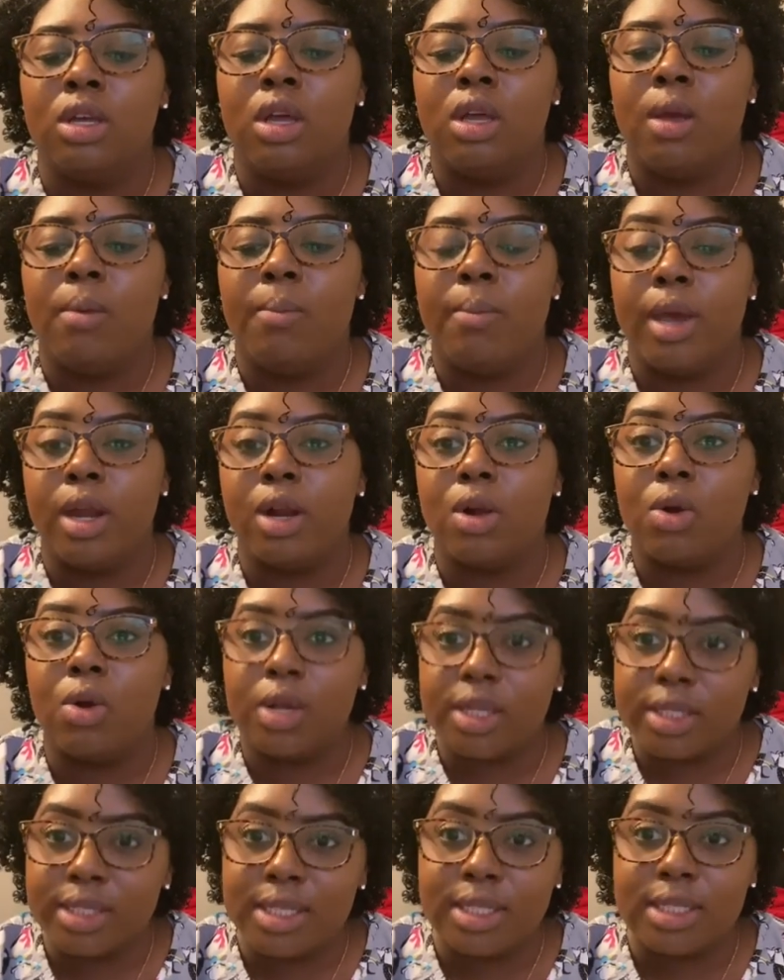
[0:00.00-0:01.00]
medical
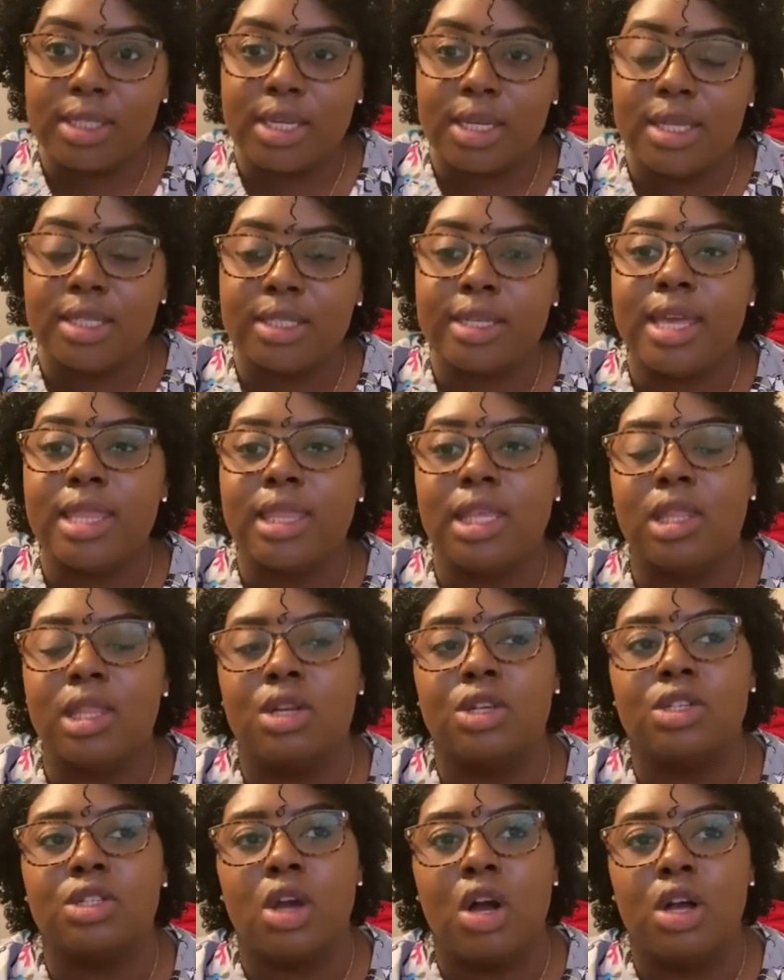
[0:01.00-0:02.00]
assistant, and then
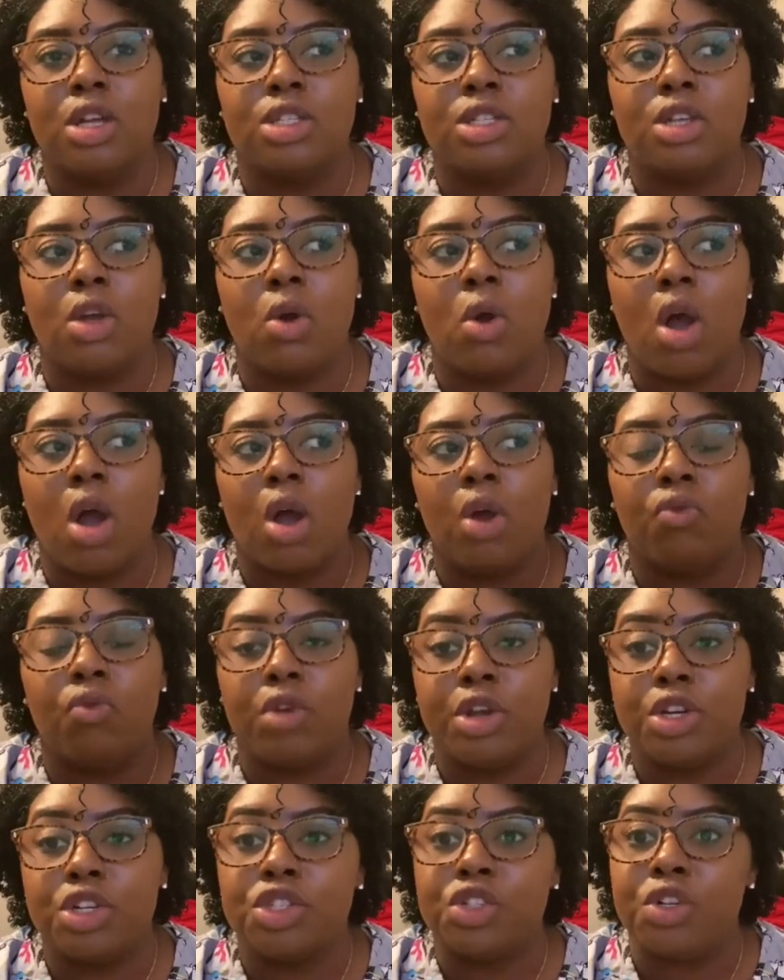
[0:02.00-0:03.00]
there's also our
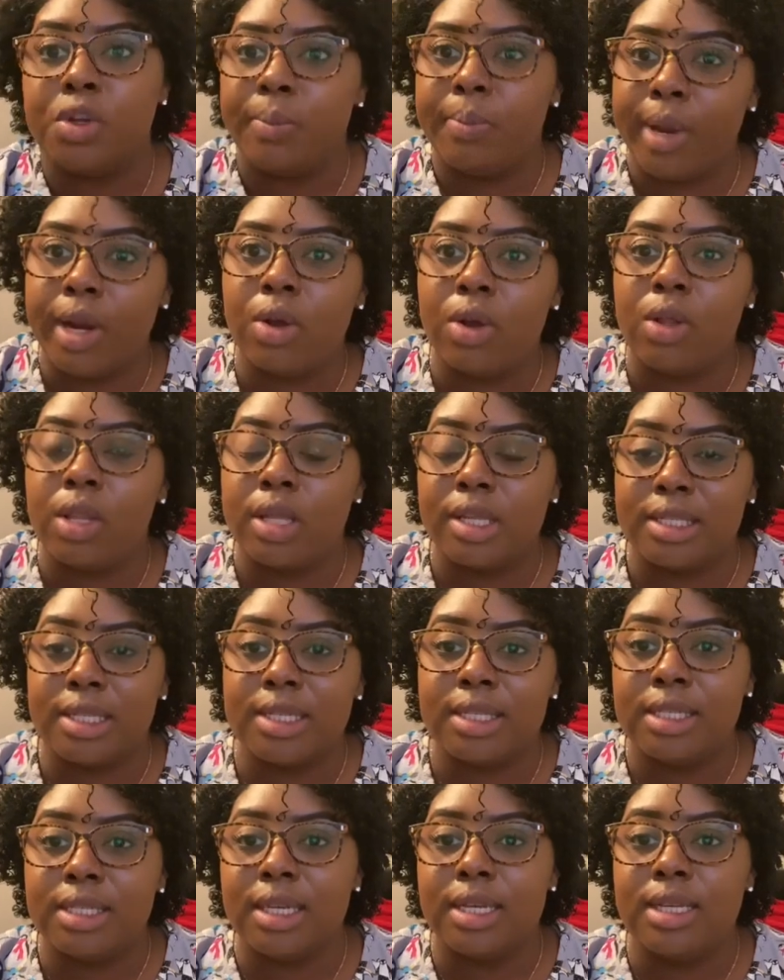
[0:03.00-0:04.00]
registered medical
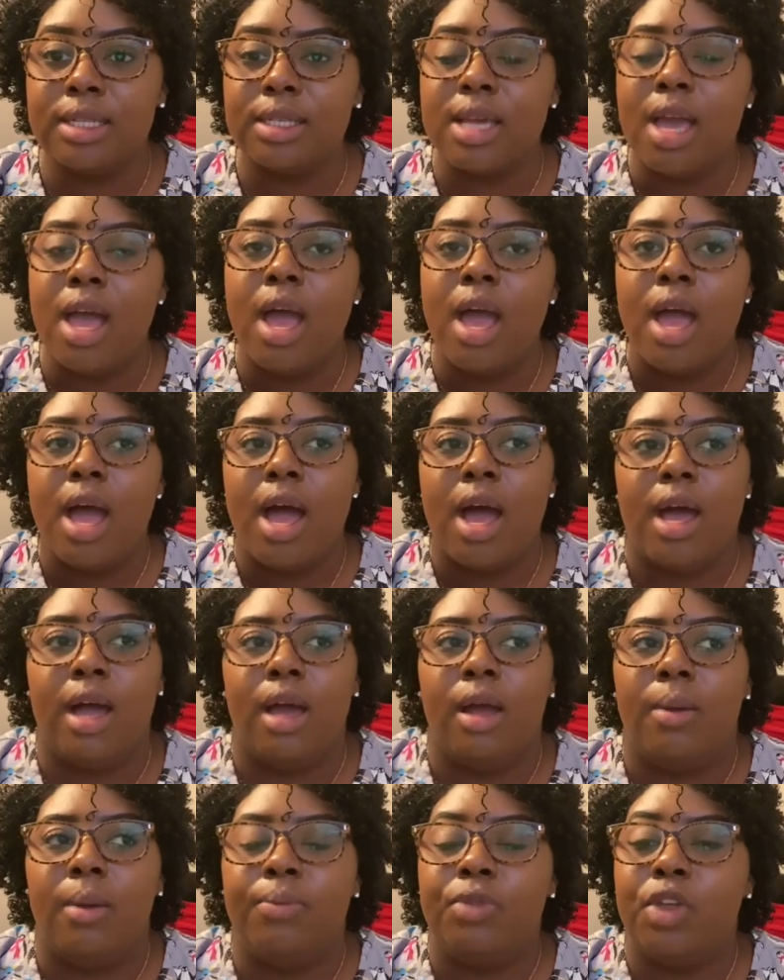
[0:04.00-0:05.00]
assistant.
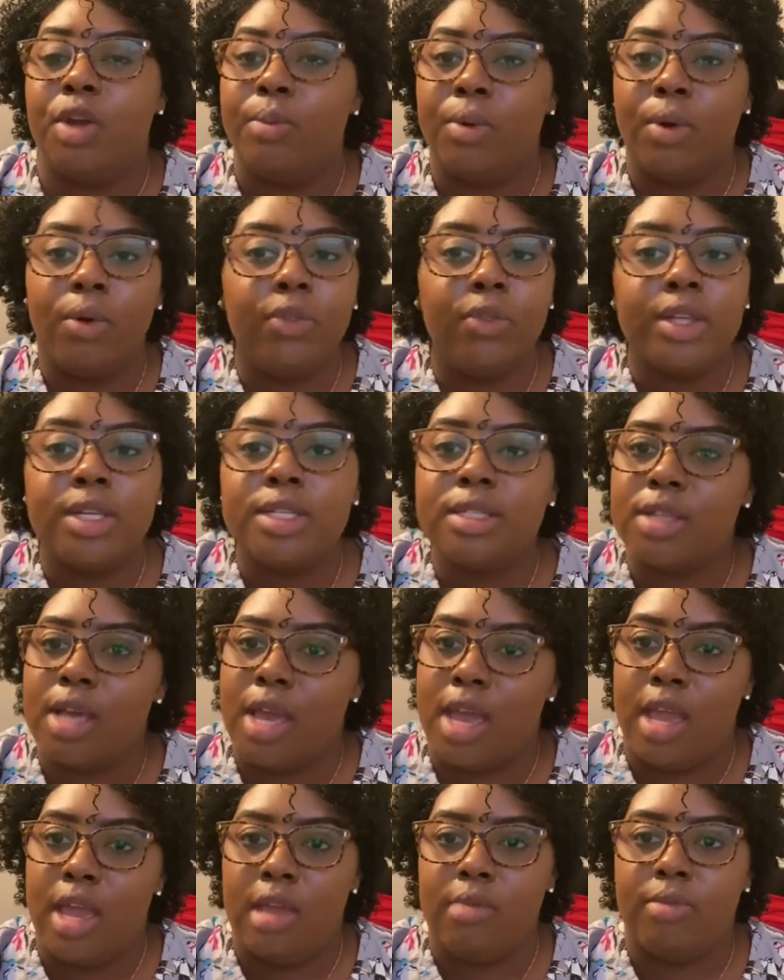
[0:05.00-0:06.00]
They're both the
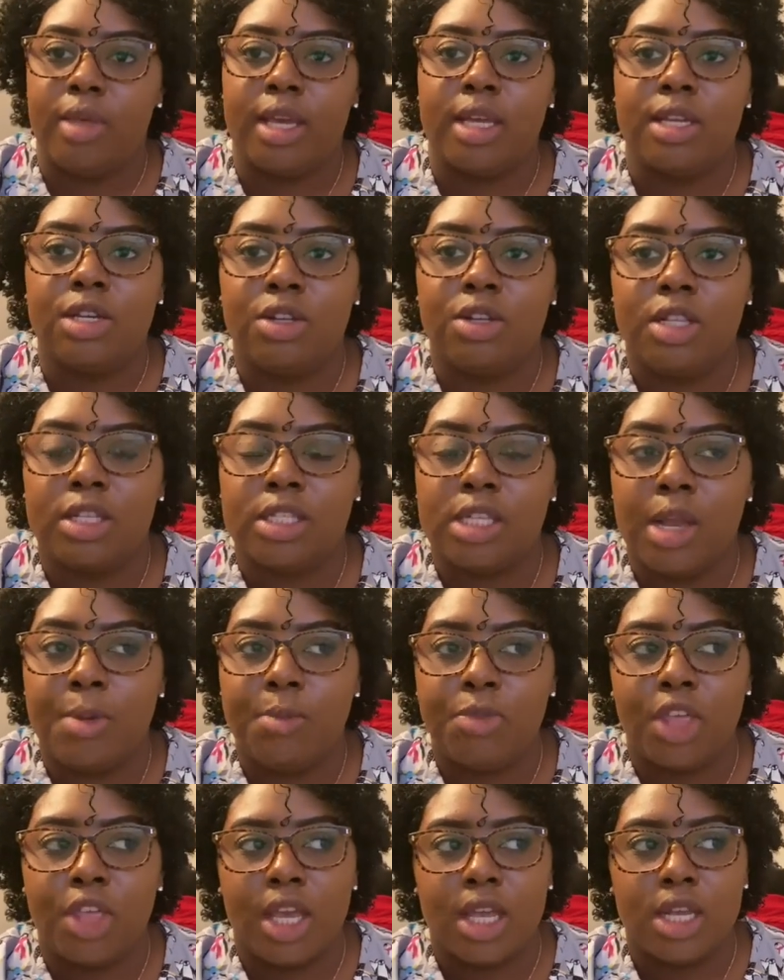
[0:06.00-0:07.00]
same. They can do the same
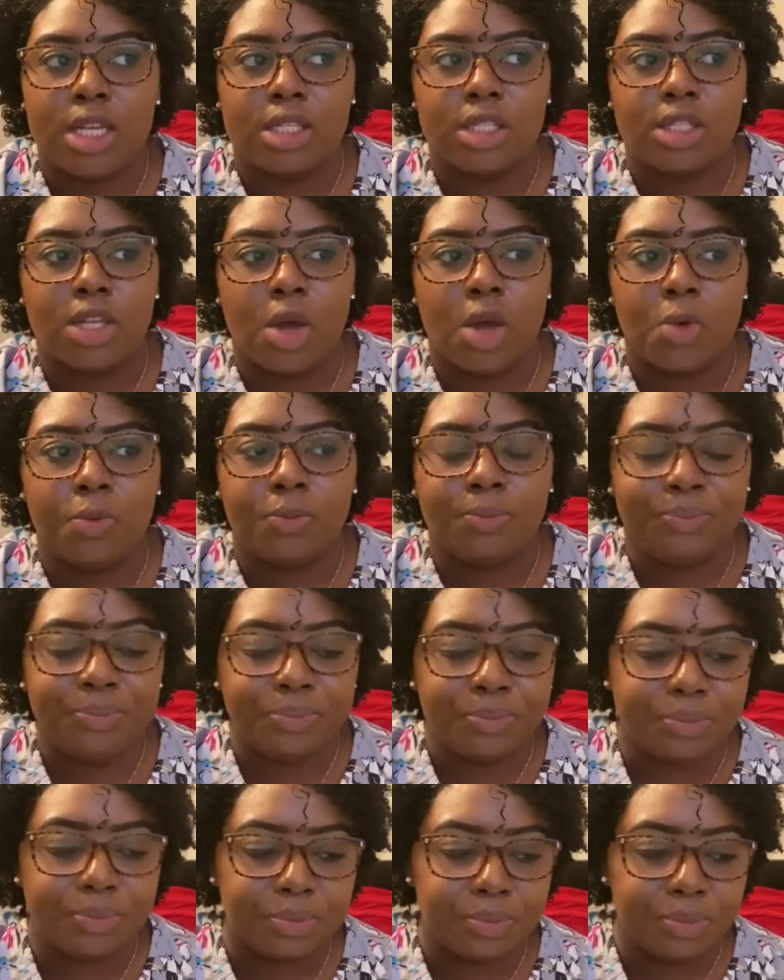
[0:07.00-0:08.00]
thing. So
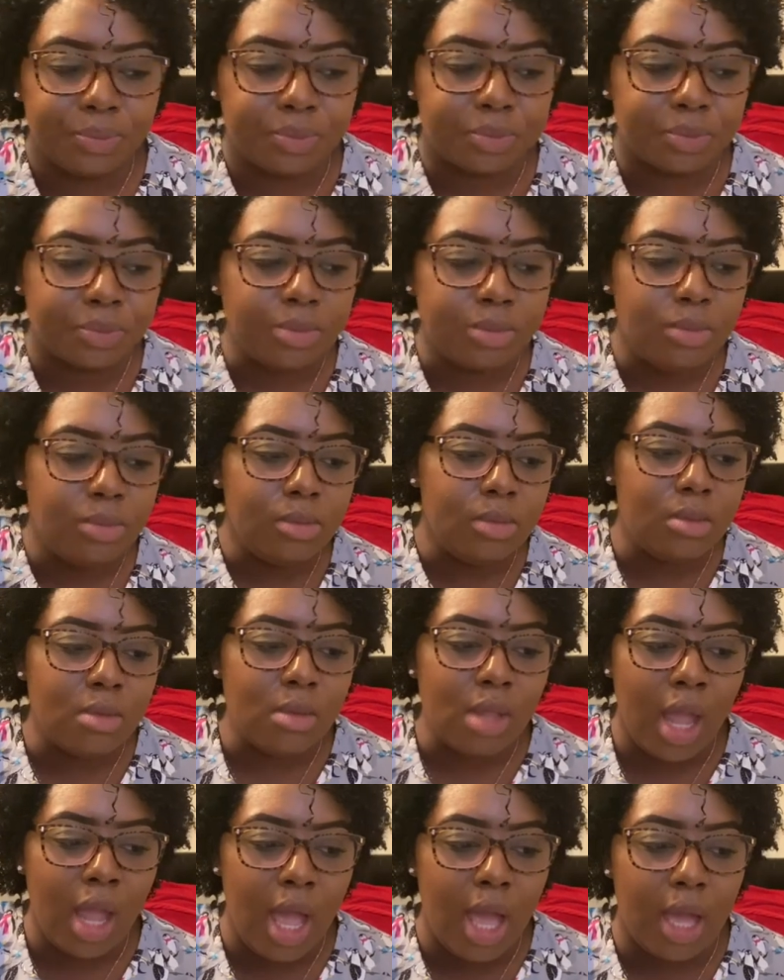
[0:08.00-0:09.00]

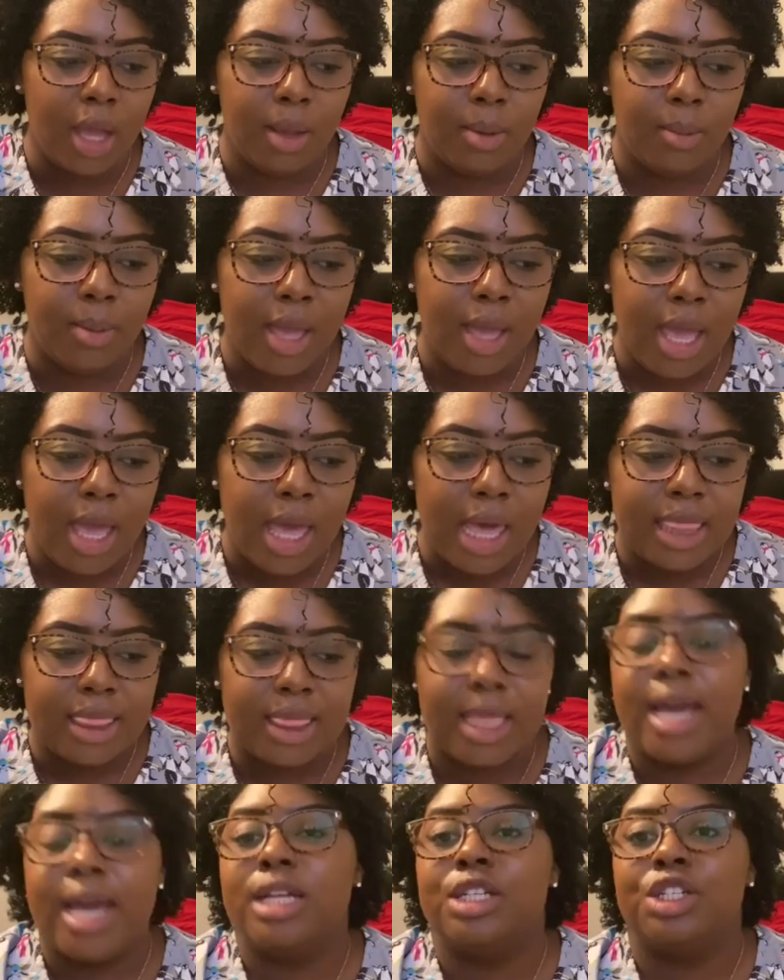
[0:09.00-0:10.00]

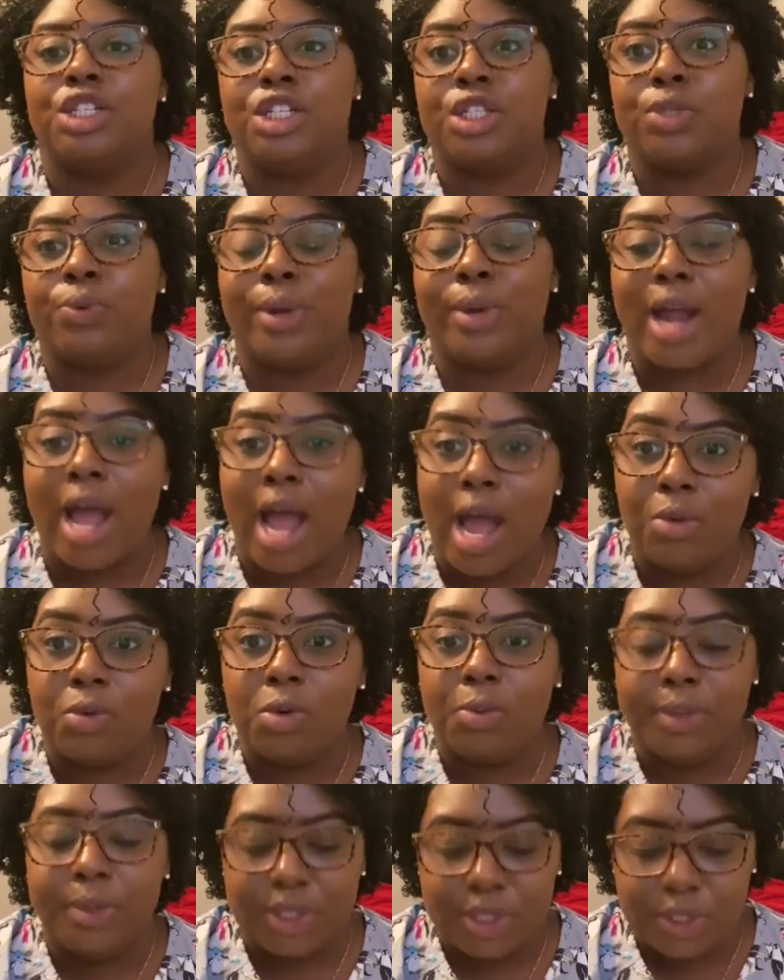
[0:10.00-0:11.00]
that is just what I will
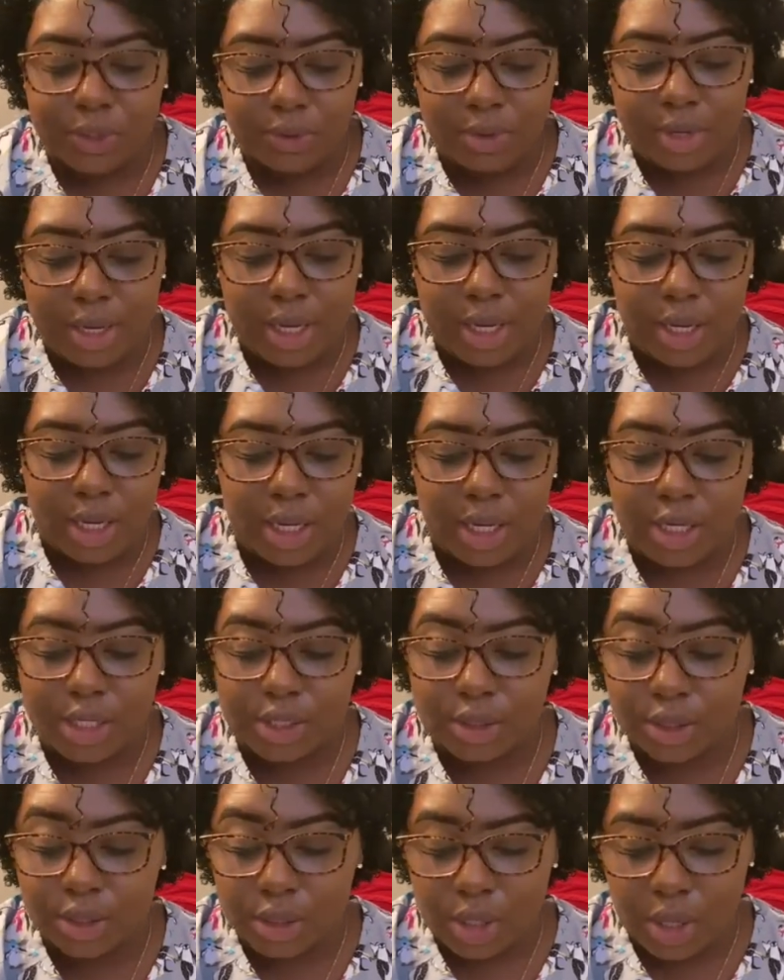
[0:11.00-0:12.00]
be doing.
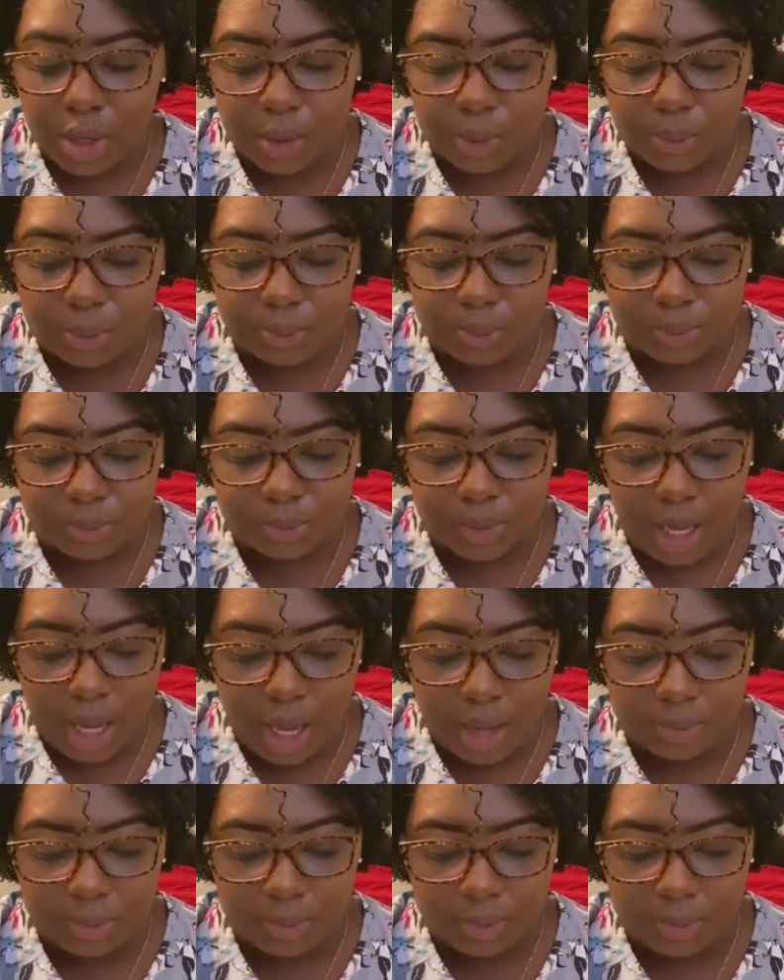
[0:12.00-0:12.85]
So yeah,